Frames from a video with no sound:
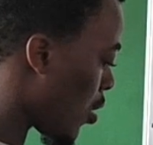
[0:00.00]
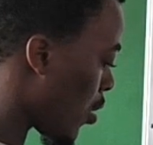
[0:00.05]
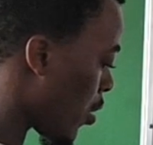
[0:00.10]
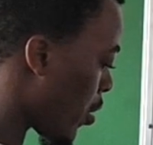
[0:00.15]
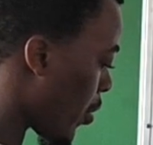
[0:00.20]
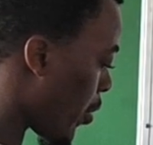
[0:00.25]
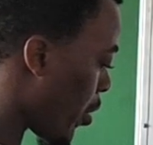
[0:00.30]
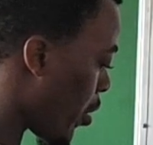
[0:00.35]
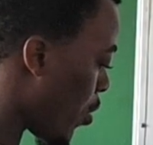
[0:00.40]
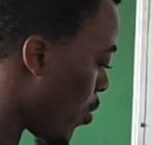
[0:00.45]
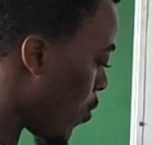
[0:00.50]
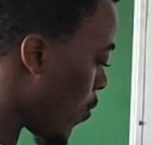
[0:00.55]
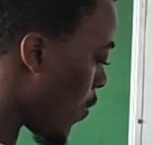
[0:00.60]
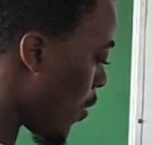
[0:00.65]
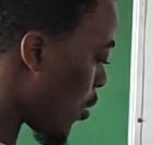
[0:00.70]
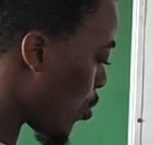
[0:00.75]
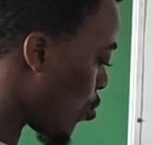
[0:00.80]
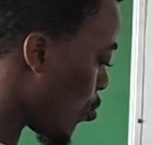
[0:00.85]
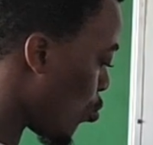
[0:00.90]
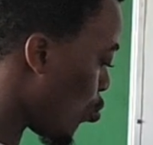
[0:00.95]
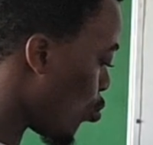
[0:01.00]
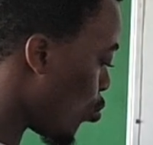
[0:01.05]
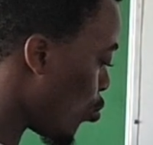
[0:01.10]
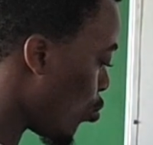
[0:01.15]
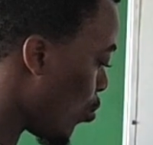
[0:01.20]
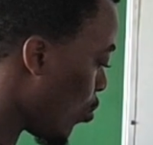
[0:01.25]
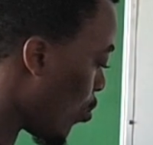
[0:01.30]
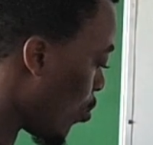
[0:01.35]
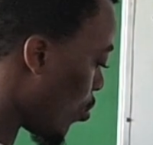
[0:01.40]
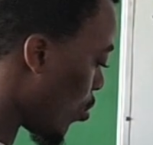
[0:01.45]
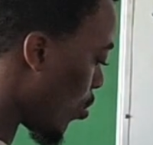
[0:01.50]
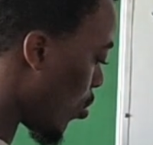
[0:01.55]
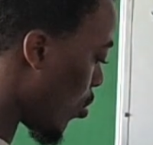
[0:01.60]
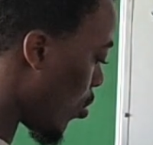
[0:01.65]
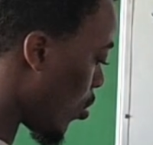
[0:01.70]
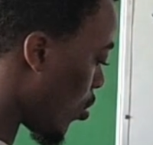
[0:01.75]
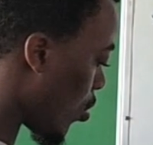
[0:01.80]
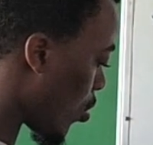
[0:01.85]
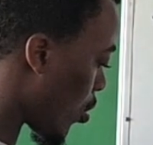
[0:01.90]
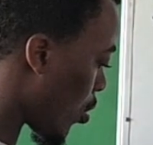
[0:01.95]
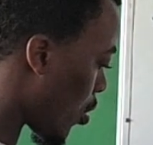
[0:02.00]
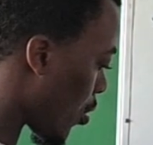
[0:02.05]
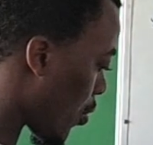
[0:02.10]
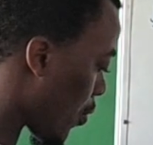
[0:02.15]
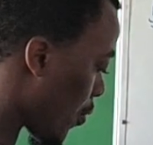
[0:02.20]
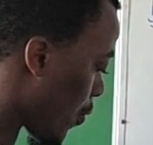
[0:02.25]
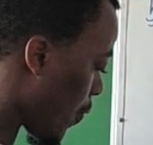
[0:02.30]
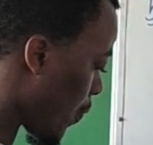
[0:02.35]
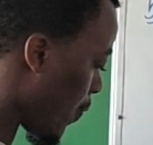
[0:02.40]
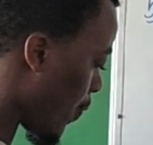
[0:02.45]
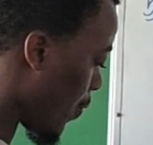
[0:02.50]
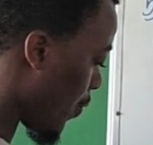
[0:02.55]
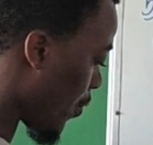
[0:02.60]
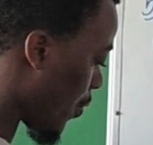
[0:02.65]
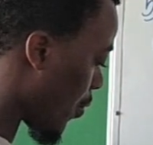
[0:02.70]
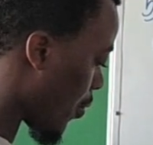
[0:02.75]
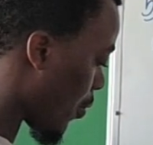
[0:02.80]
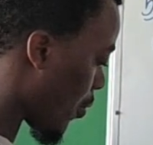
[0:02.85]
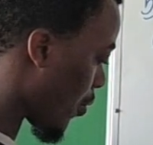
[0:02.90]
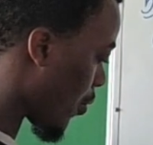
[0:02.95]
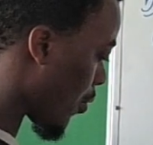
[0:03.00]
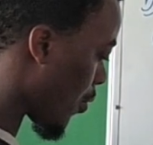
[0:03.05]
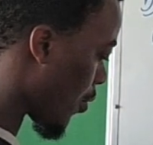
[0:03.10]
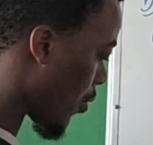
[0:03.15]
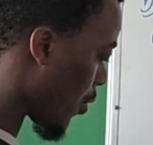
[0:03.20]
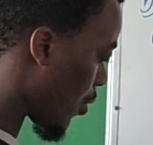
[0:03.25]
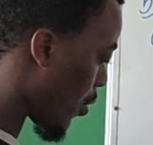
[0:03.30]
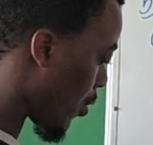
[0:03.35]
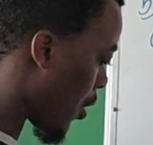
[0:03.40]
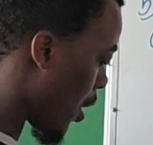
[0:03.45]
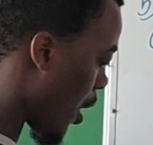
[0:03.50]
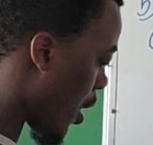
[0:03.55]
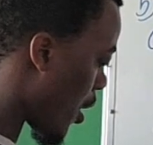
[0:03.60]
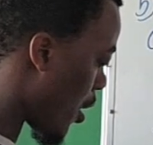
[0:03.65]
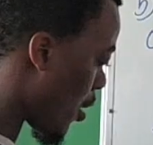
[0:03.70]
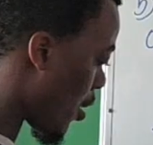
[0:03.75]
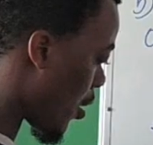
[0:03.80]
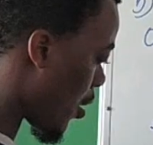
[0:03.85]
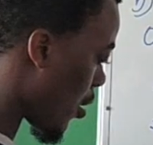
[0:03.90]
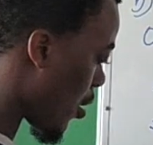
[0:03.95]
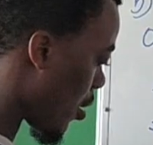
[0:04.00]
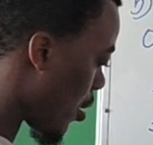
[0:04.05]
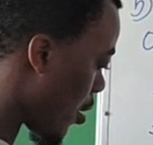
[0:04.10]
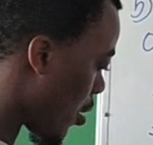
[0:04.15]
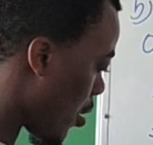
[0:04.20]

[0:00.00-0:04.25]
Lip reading: 3 over 2 log 10